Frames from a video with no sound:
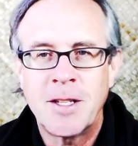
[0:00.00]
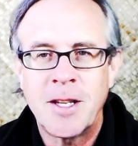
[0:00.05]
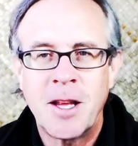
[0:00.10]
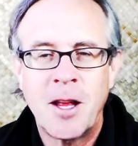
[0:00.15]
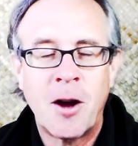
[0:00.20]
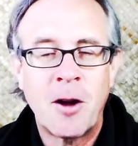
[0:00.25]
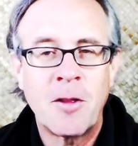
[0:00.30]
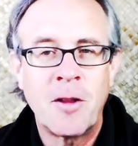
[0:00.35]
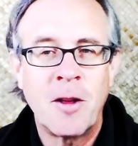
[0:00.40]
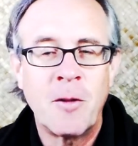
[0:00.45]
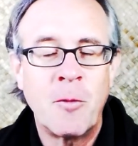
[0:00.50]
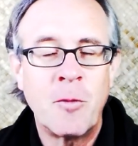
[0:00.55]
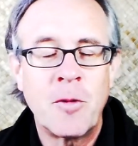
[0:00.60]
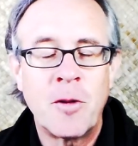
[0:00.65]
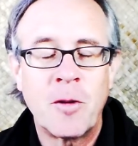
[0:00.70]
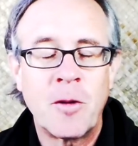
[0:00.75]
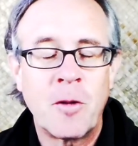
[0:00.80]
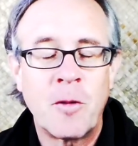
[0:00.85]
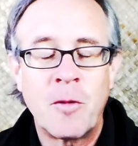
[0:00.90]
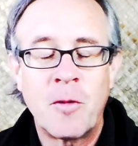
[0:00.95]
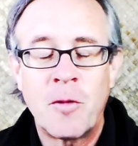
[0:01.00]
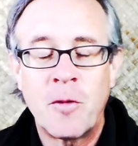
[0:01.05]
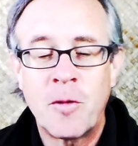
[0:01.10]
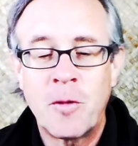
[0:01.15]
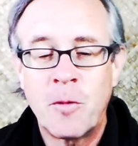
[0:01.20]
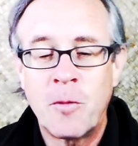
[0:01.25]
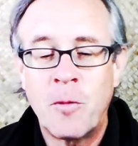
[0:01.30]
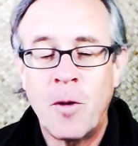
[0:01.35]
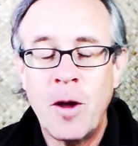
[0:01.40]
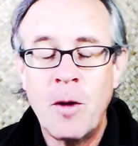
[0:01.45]
they say the, the, the
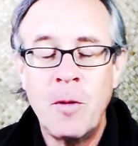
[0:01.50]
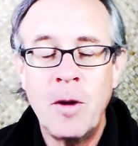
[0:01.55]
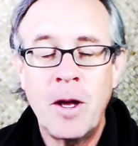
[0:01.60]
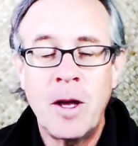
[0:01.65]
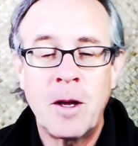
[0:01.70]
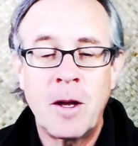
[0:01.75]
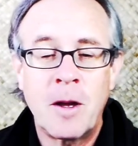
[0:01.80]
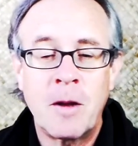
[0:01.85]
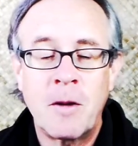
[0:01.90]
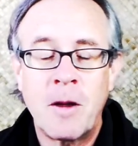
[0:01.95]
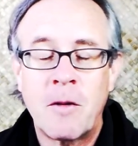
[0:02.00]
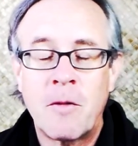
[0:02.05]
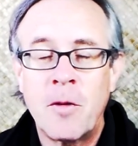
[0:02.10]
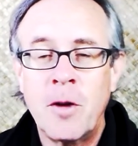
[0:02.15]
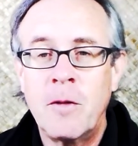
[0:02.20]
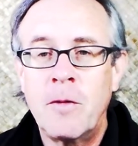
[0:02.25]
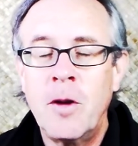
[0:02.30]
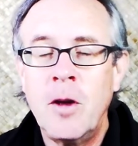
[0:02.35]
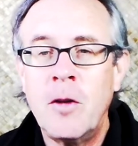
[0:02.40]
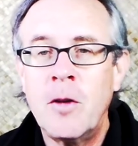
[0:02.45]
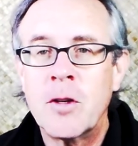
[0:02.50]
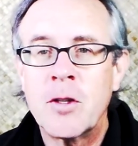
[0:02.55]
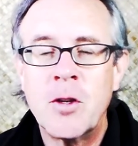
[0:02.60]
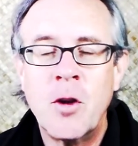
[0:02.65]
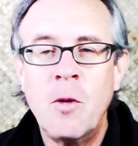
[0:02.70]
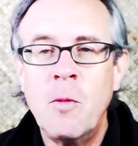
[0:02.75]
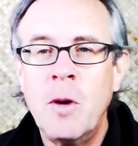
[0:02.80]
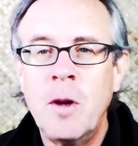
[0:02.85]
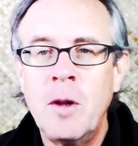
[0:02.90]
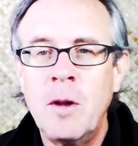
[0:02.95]
way we can get free of guilt
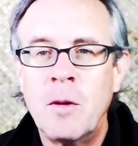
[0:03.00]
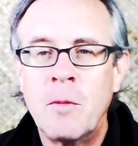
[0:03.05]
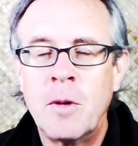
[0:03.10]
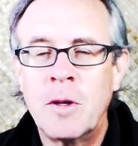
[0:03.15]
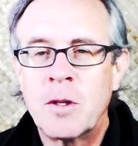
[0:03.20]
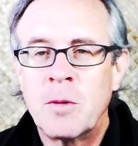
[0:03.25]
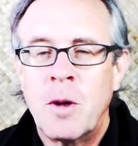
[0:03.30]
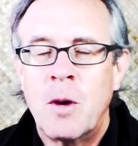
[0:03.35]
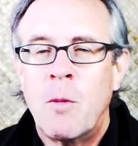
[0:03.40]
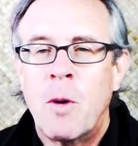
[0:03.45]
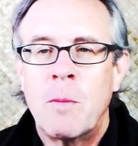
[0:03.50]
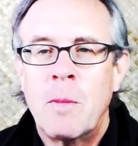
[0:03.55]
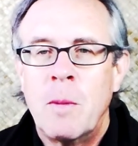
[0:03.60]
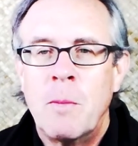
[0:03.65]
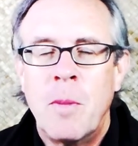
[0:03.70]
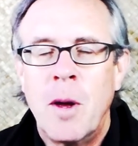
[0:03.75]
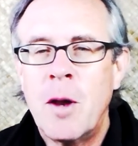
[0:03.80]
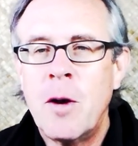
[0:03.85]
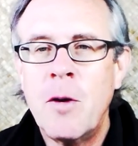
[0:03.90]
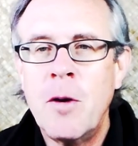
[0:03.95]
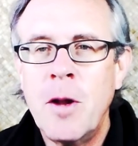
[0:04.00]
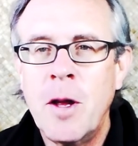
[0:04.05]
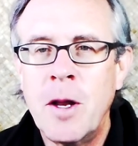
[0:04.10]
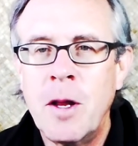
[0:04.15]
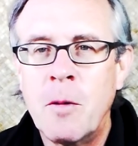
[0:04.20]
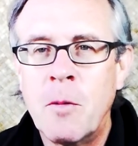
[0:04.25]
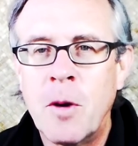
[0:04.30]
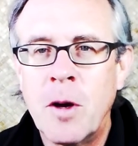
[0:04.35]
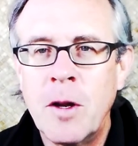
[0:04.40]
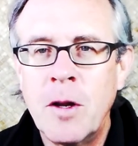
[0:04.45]
is nobody. So we don't want to be better than
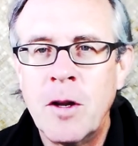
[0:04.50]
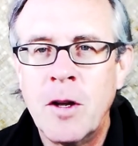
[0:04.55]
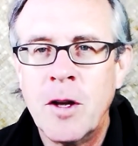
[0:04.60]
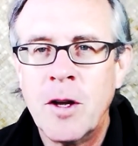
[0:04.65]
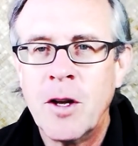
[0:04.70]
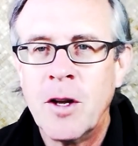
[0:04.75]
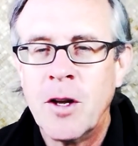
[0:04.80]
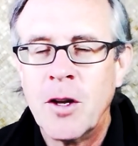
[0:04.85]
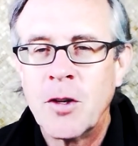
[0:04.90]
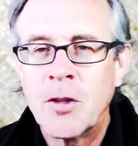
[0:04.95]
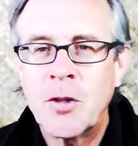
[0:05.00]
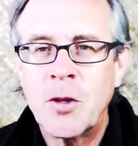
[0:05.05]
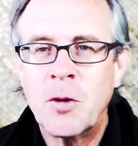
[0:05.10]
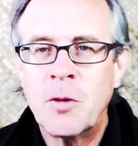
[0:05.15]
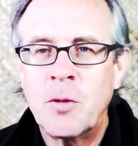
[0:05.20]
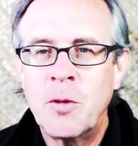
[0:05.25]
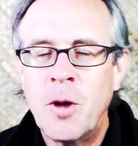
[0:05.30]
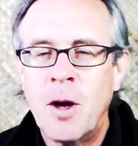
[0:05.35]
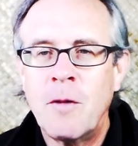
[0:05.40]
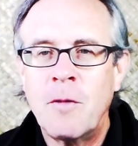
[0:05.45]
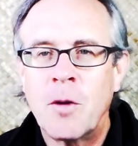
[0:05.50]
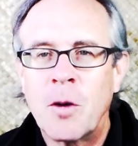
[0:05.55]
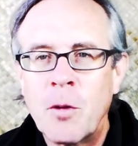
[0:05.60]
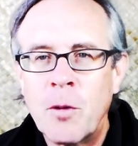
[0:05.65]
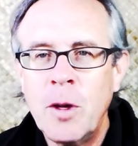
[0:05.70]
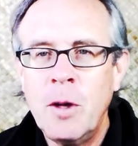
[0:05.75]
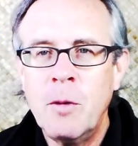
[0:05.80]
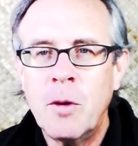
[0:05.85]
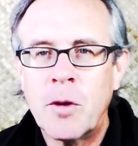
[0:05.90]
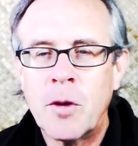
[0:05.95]
anyone. So you have to
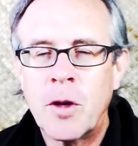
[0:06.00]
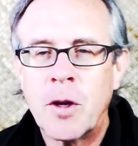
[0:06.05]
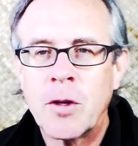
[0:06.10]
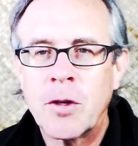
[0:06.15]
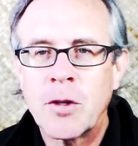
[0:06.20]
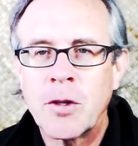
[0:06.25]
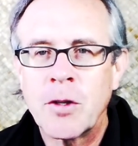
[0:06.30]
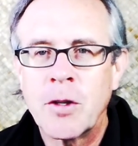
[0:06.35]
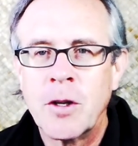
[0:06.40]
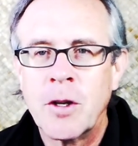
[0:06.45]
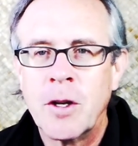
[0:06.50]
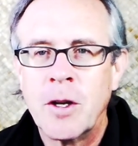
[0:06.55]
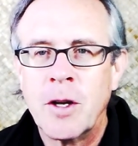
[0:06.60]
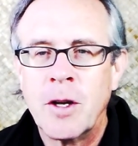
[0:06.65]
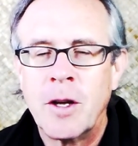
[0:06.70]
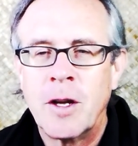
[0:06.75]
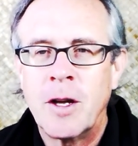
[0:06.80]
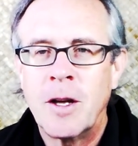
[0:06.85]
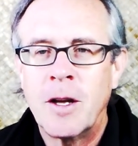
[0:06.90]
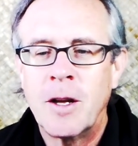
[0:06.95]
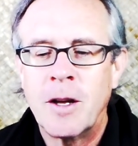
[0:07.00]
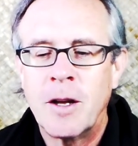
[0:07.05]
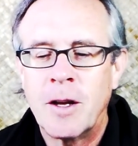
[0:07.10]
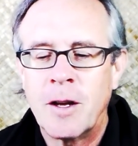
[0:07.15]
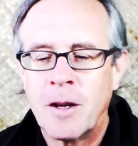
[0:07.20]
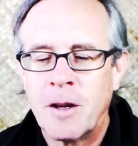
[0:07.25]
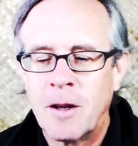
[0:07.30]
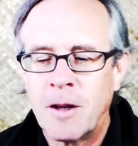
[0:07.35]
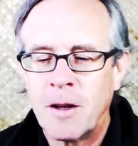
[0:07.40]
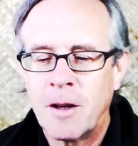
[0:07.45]
agree with us.
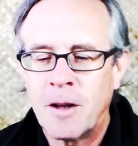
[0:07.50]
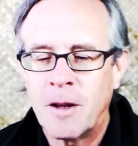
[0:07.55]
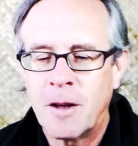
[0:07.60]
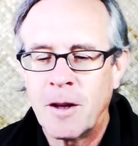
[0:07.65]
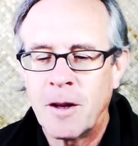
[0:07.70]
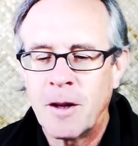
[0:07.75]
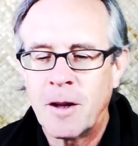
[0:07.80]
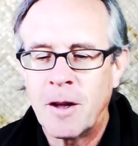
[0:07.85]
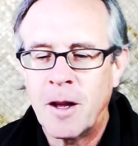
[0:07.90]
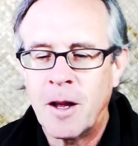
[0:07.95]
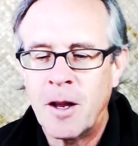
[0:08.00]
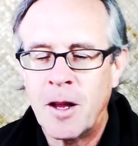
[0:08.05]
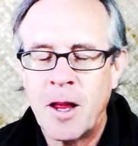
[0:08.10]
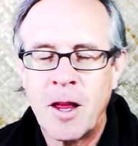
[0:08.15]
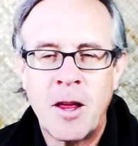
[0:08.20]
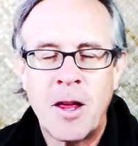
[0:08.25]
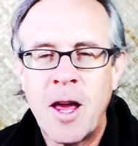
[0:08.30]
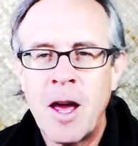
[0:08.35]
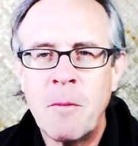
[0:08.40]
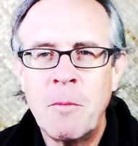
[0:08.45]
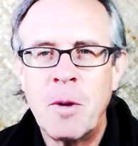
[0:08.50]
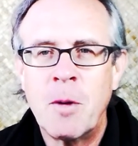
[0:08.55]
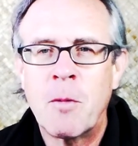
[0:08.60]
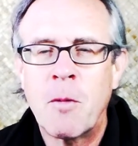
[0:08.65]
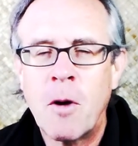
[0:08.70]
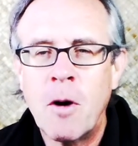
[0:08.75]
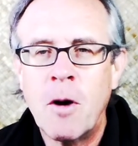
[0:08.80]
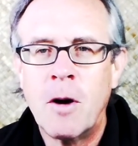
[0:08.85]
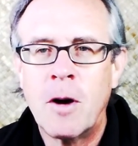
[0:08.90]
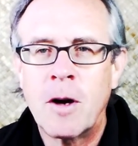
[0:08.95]
And, and he can't be
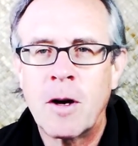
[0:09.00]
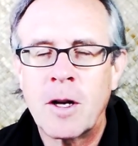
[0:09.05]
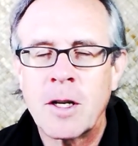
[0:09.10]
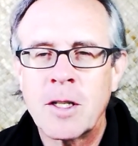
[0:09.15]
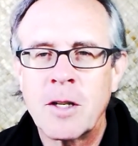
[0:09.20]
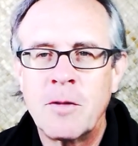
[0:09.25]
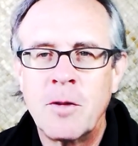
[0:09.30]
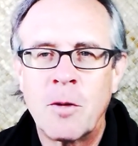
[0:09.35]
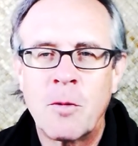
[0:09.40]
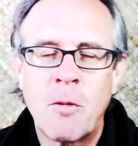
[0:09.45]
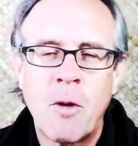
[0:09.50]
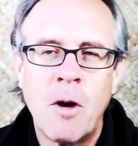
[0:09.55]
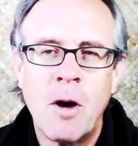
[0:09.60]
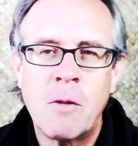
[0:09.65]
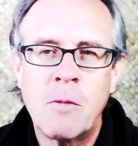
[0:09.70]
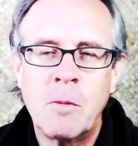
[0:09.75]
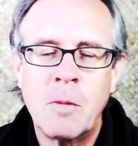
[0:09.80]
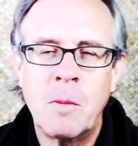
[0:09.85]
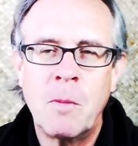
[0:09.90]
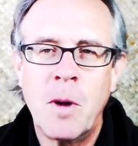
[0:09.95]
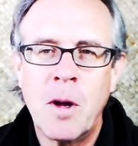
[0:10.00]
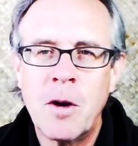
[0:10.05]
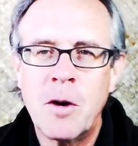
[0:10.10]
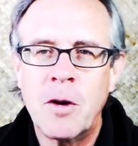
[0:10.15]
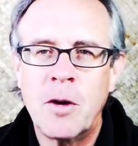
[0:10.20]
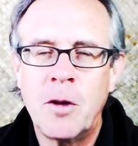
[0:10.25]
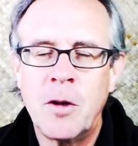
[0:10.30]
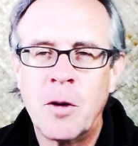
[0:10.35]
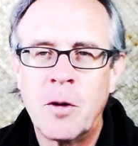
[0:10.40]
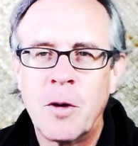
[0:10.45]
wrong, because if you're wrong, we'll be better
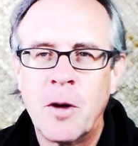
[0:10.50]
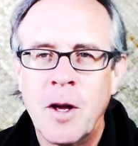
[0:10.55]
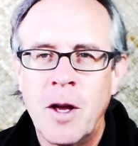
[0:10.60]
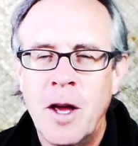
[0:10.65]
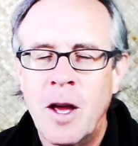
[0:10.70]
than you.